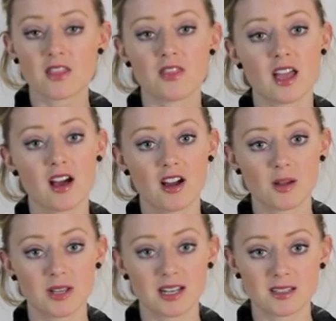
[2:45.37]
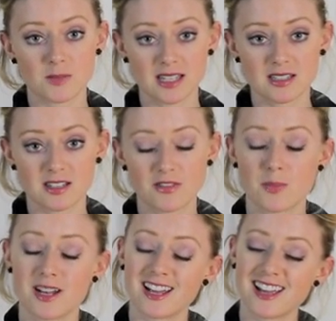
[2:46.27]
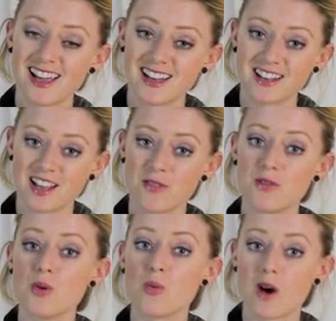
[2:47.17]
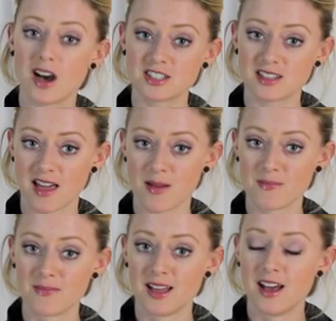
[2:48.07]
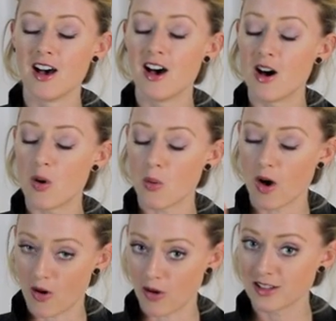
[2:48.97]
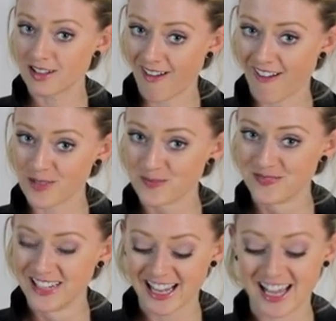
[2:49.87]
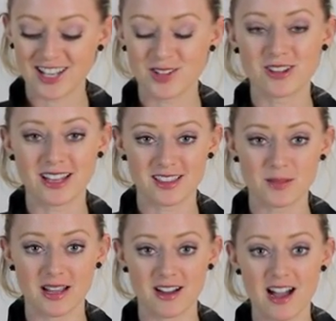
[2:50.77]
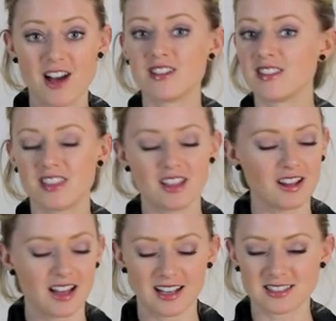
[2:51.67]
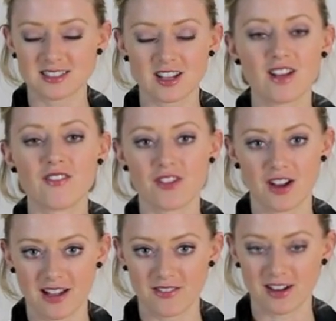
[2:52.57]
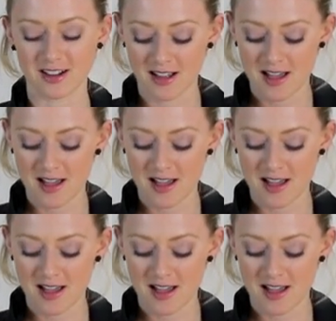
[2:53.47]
They are a bit expensive, but again, if you wash them all the time and you let them air out, they'll last forever.